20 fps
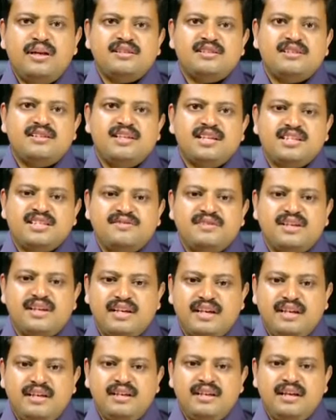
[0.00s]
and Sadashiv
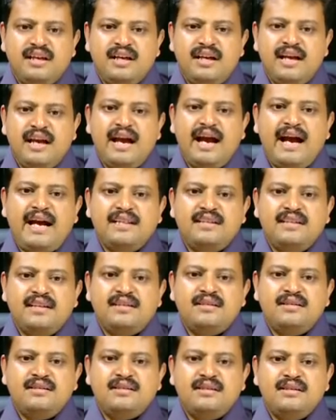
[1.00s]
Narayan, and
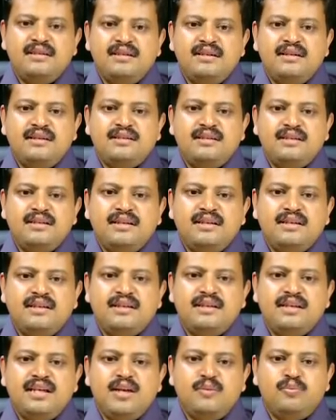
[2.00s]
then the
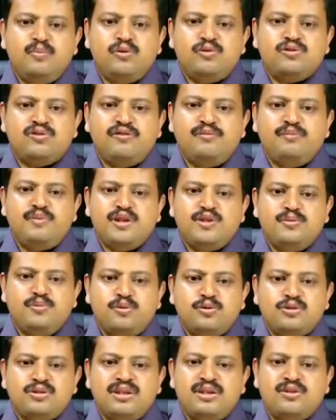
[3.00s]
inputs of
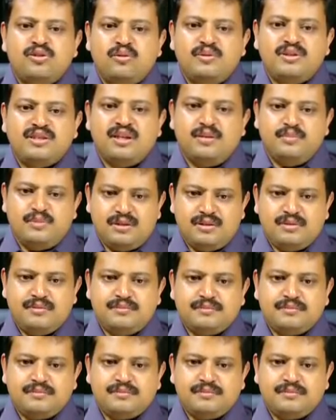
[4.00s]
Brijbhushan and Ramesh Thapar.